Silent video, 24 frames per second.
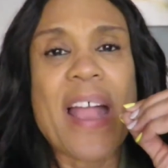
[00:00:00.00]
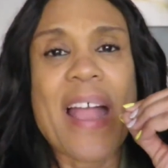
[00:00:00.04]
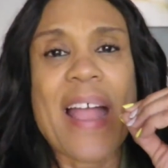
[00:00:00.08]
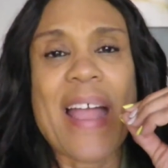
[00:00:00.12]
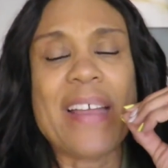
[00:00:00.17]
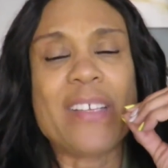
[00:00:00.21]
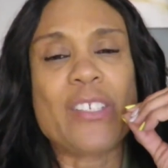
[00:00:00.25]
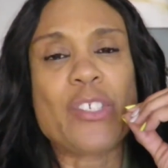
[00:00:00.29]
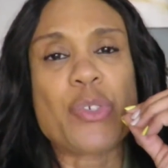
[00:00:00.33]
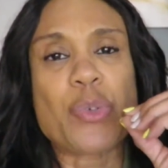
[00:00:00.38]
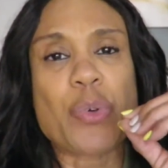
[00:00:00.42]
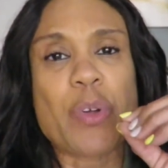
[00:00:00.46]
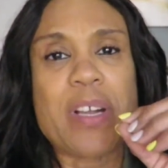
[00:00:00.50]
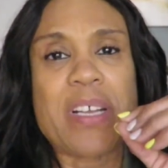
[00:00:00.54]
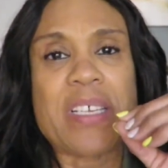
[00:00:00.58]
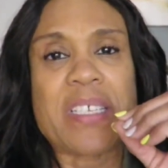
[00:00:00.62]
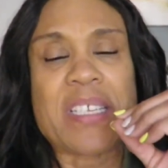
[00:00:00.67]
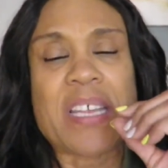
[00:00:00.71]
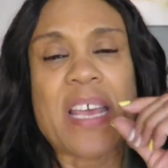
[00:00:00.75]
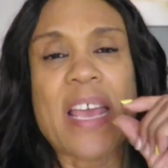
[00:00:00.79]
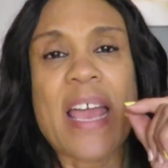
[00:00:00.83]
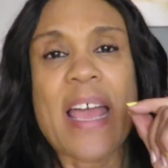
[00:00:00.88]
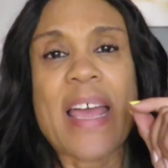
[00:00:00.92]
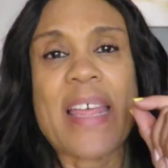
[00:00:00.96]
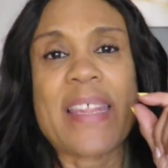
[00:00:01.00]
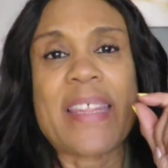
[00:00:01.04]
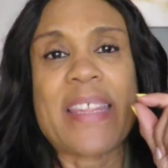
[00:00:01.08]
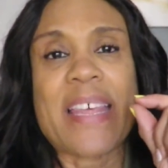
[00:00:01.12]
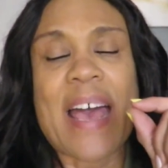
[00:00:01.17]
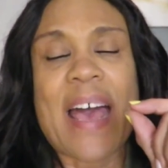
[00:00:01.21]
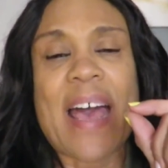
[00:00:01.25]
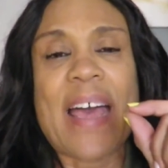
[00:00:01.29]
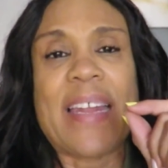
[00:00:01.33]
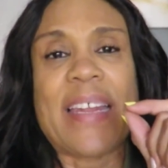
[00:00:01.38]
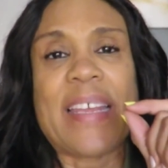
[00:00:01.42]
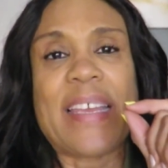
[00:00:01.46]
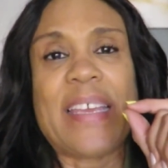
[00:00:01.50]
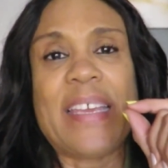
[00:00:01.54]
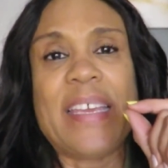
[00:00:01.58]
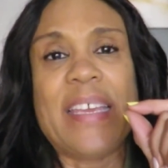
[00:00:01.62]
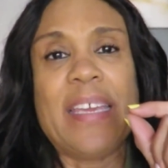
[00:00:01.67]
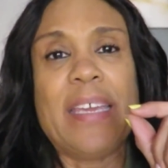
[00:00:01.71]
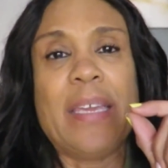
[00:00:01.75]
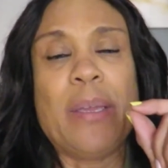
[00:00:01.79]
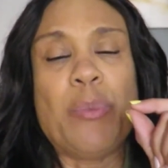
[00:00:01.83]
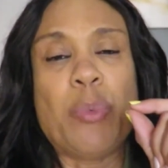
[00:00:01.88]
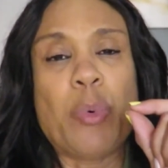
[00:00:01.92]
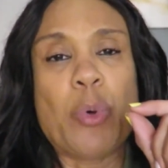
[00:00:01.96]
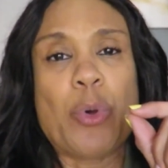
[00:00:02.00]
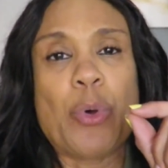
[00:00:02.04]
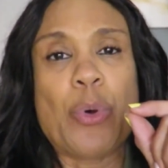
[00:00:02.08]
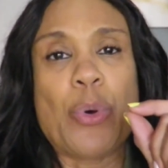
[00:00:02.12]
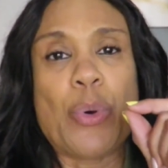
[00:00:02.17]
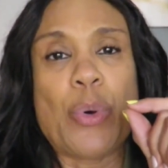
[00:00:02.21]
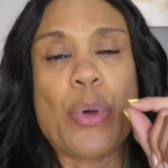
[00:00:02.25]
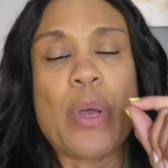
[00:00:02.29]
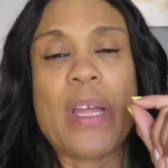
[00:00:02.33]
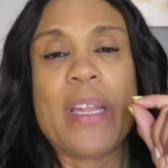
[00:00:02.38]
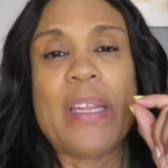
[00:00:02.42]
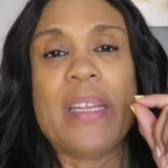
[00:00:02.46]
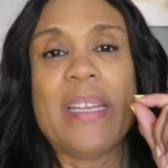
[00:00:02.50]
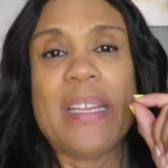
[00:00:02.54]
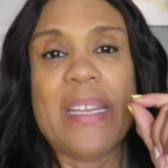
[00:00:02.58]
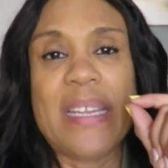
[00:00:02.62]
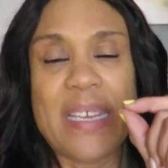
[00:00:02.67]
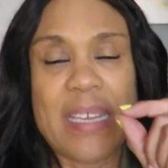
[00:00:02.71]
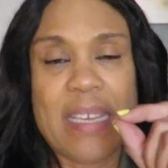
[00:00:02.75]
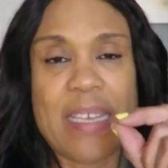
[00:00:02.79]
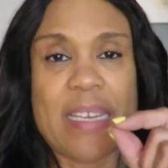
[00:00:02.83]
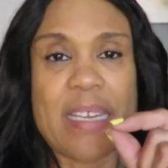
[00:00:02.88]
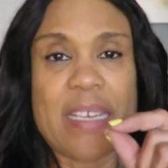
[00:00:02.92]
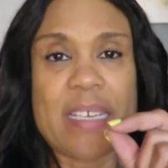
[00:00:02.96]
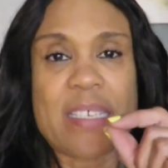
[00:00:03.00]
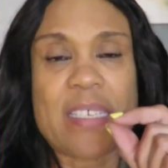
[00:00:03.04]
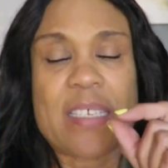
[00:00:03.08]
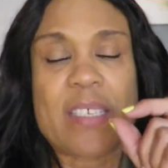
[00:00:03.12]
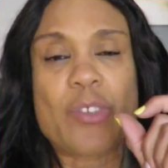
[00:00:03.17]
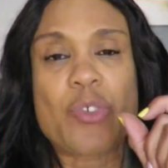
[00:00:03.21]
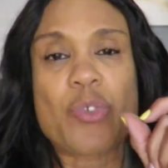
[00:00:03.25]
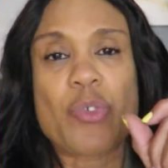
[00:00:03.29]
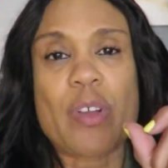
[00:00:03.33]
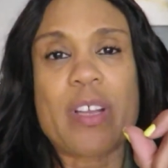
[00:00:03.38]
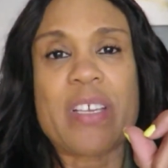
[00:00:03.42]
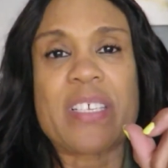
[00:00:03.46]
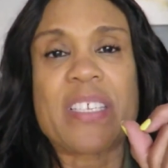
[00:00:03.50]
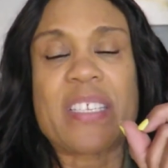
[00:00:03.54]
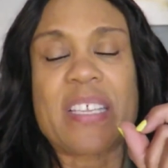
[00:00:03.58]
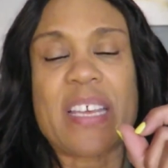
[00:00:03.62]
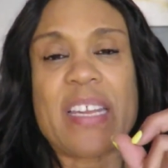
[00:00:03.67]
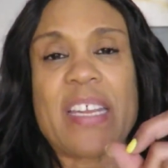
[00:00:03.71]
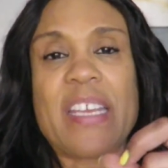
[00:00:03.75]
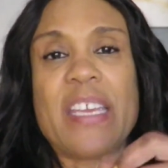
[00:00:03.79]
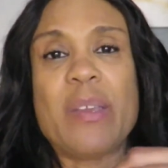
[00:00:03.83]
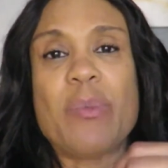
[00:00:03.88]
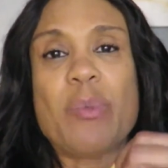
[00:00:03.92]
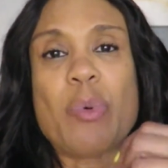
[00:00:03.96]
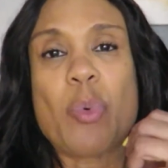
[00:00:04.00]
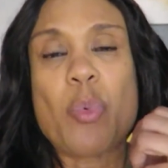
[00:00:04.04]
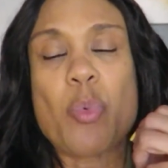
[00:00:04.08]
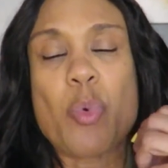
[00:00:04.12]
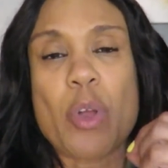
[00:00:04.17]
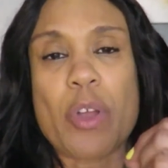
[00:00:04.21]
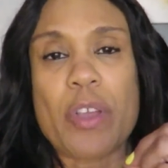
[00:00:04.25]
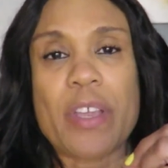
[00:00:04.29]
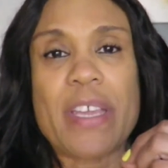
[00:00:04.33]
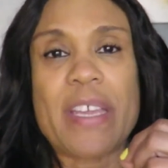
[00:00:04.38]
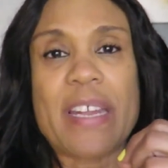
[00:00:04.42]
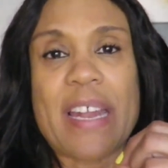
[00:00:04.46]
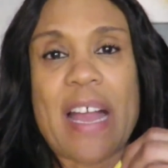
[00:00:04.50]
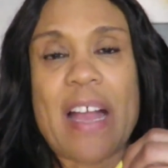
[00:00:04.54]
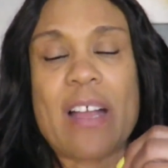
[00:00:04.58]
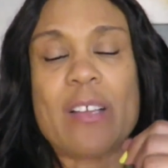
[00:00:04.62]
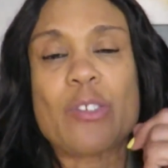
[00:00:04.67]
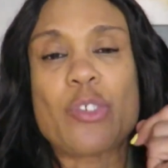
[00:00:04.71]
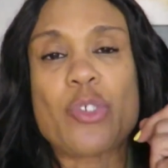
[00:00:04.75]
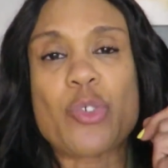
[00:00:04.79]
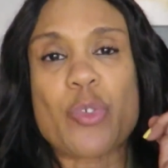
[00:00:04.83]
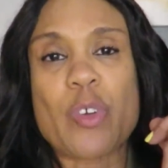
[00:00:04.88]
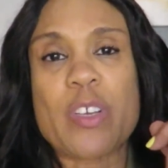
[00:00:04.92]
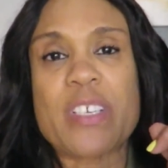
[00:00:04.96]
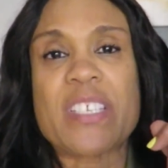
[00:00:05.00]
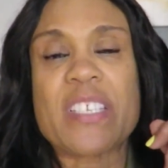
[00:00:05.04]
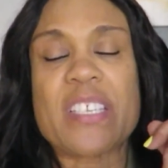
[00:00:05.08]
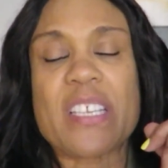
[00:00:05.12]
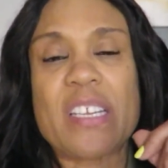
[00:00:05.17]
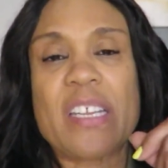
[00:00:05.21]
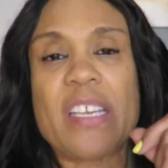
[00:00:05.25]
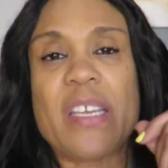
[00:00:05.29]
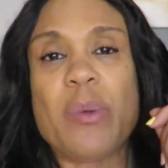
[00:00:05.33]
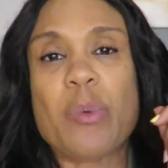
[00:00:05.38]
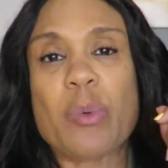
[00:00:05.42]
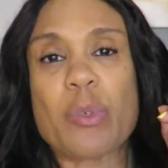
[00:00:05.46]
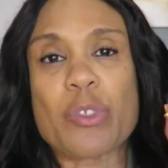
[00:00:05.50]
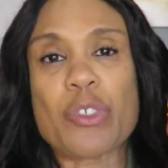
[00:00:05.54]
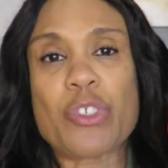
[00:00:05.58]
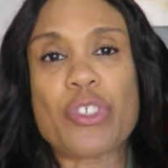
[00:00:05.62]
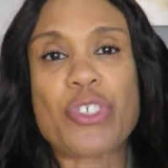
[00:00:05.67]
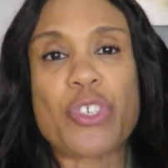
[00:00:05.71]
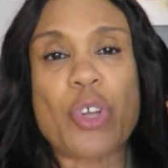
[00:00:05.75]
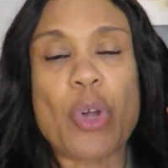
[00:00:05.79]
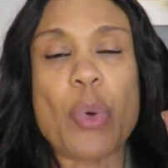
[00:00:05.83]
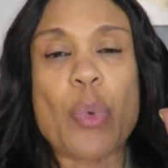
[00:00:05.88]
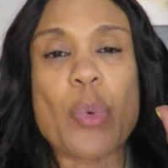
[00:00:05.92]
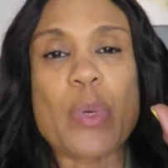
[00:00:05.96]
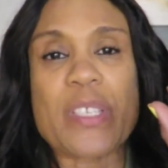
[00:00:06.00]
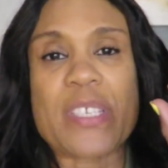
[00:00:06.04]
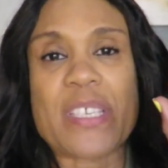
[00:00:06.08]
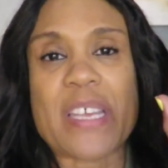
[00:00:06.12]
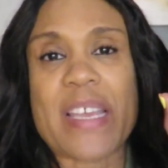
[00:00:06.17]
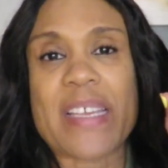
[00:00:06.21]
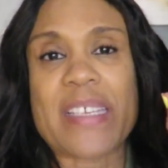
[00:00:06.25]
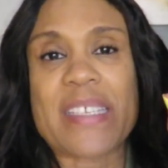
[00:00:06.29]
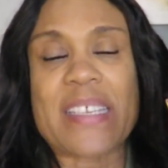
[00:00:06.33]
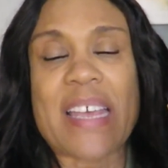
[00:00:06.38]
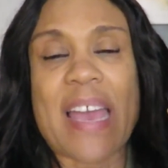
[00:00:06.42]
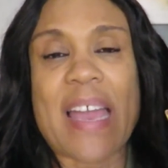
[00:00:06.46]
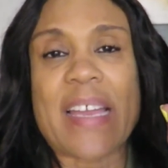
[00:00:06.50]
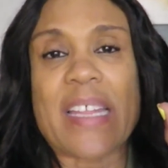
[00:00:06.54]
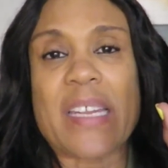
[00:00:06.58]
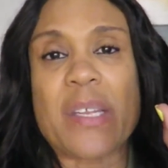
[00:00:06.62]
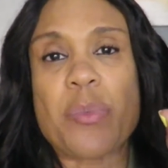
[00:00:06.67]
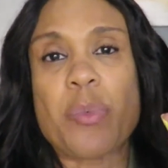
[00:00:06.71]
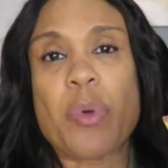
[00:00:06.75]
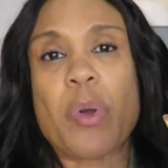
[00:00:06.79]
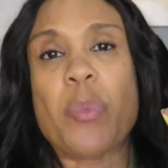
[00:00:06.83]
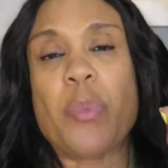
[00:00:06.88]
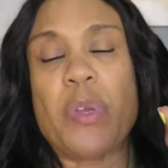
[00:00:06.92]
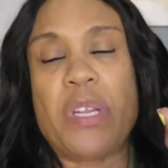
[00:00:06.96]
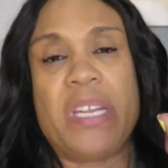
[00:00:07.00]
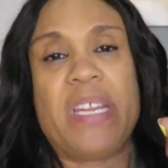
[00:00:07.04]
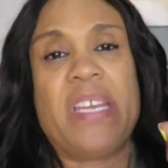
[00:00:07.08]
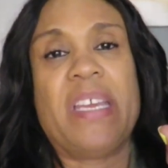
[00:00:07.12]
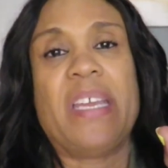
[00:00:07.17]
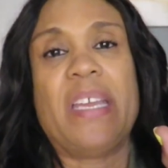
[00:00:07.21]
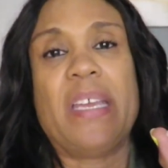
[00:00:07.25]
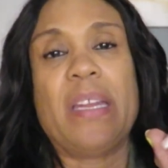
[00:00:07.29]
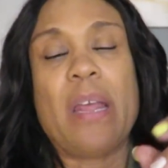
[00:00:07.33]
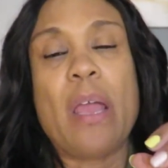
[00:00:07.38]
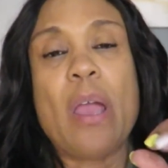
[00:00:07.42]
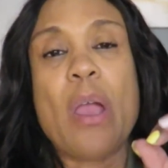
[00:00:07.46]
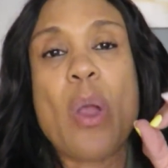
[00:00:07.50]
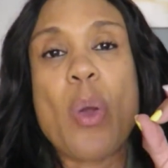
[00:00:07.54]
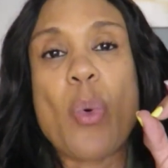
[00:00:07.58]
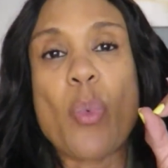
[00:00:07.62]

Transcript: and trust that he will lead us trust that he will work it out trust that he will show us exactly what we need